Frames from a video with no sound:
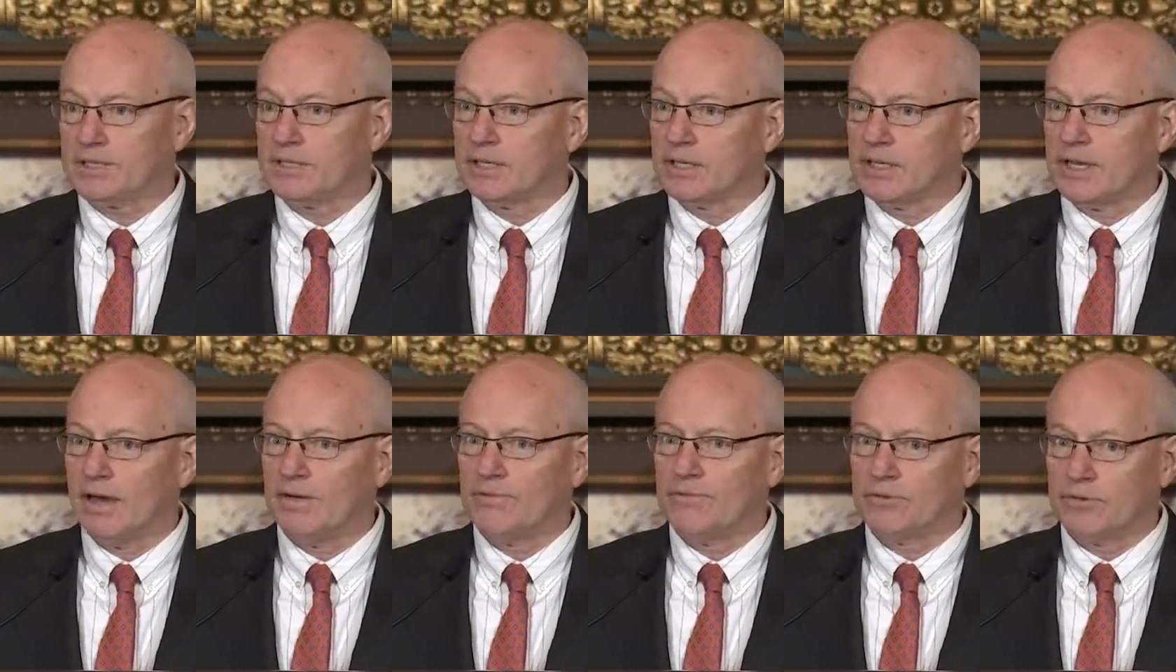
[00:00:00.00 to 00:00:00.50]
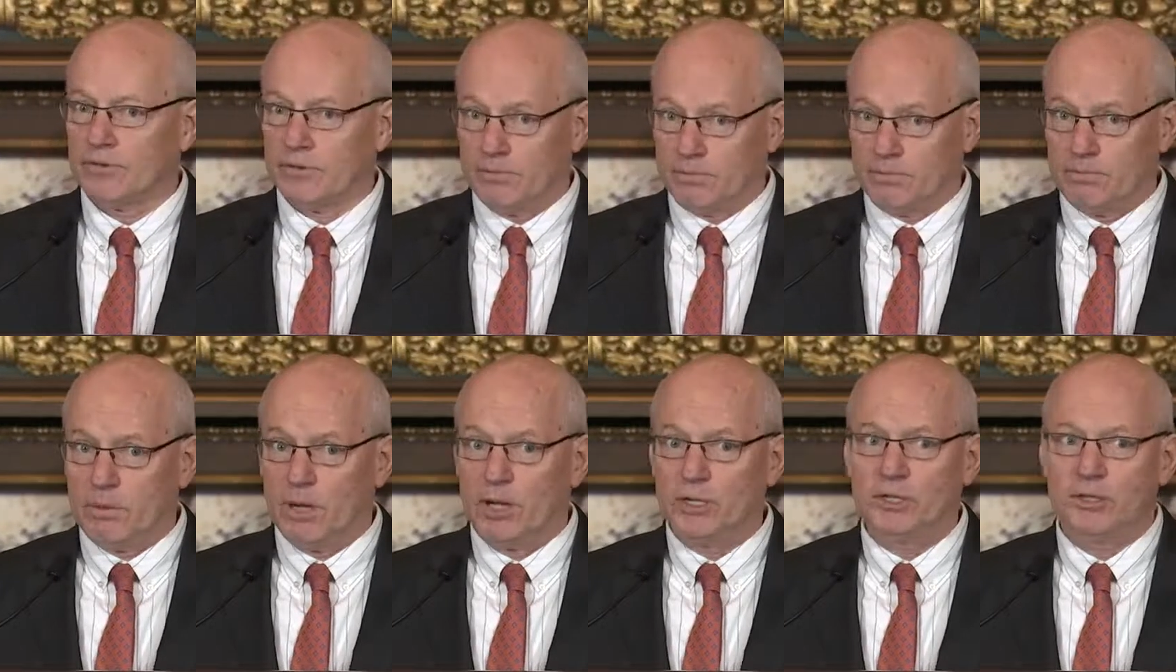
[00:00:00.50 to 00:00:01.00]
And the
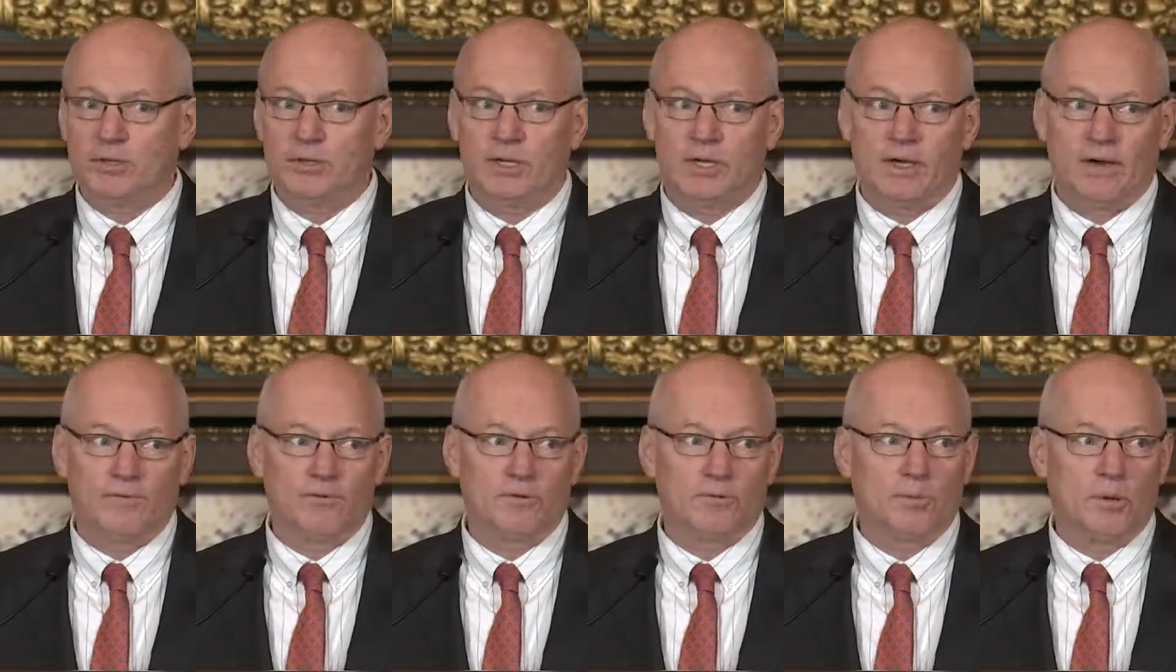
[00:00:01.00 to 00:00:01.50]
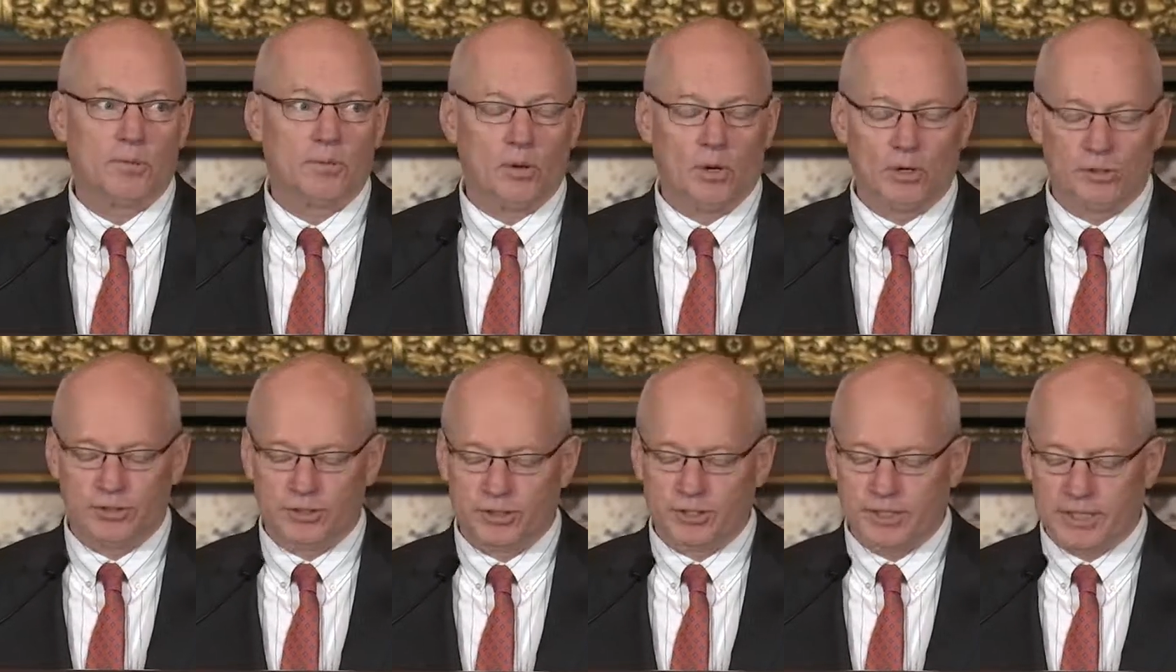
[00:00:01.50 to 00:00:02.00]
budget the governor
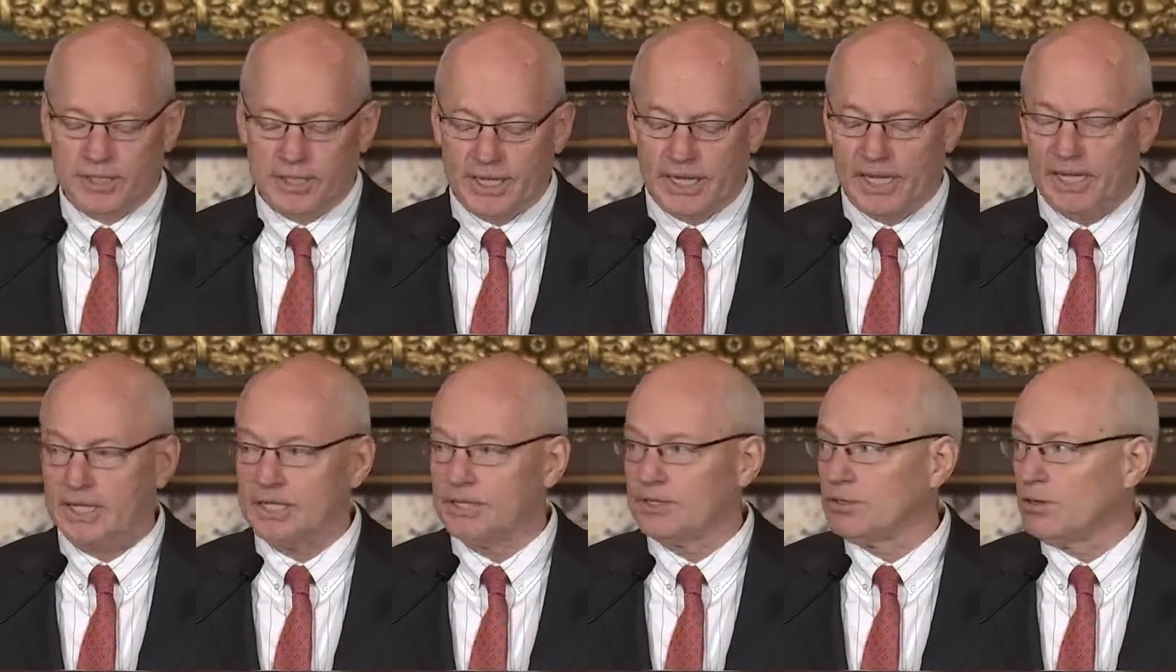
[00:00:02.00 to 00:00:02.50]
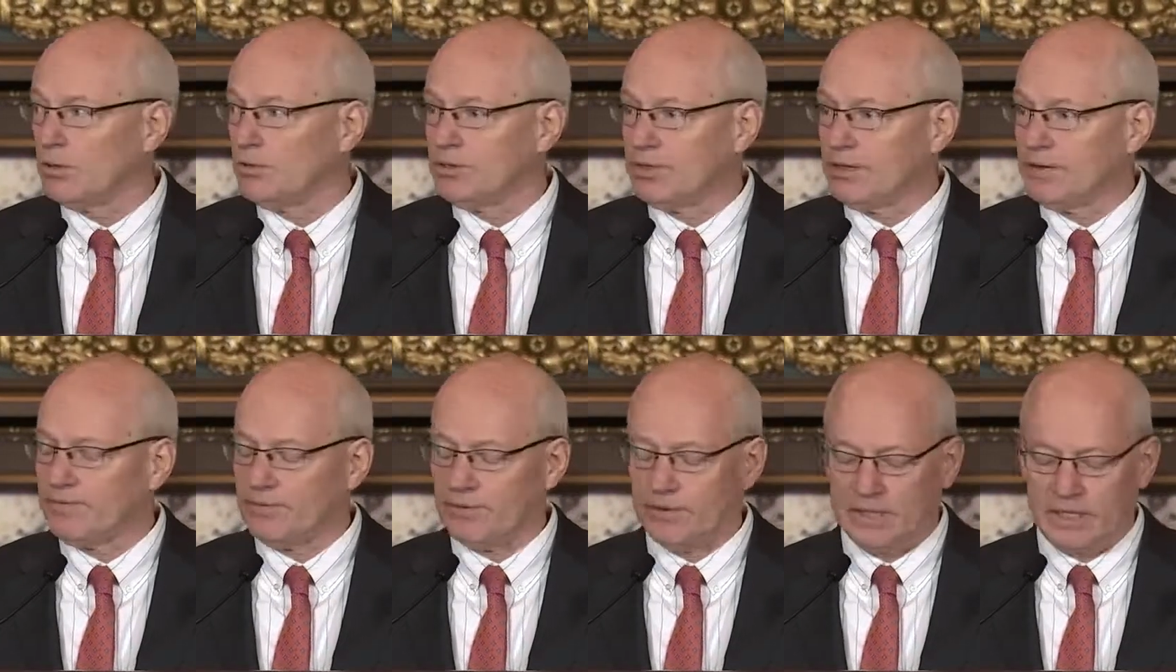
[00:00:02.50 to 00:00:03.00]
proposes today is no
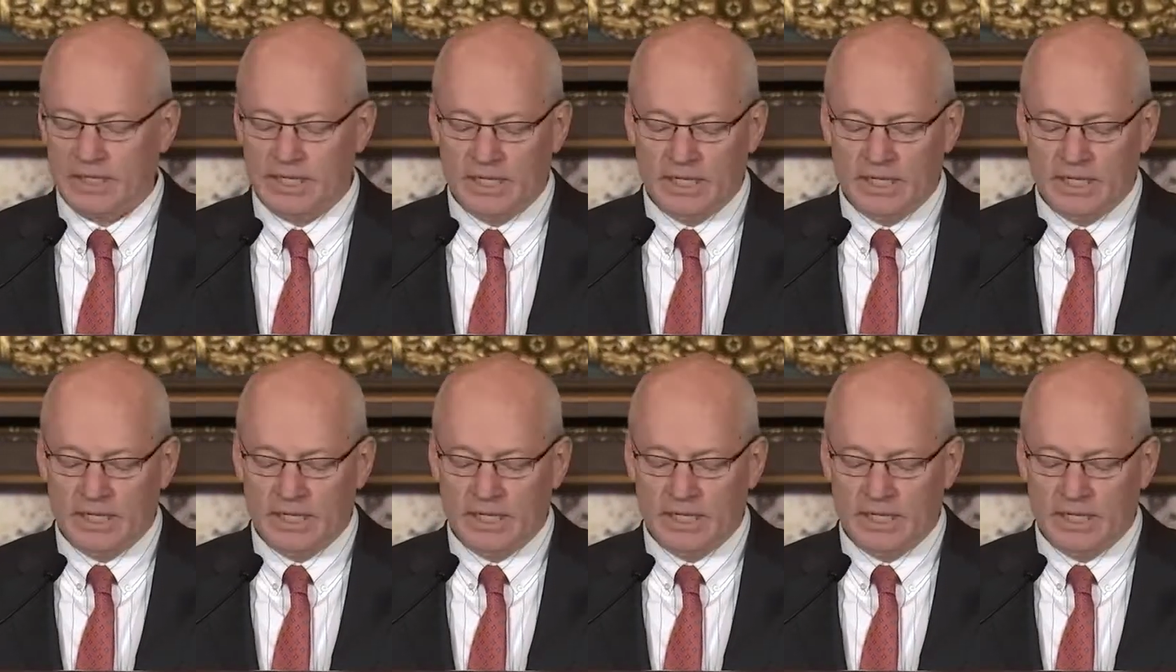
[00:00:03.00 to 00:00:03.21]
different.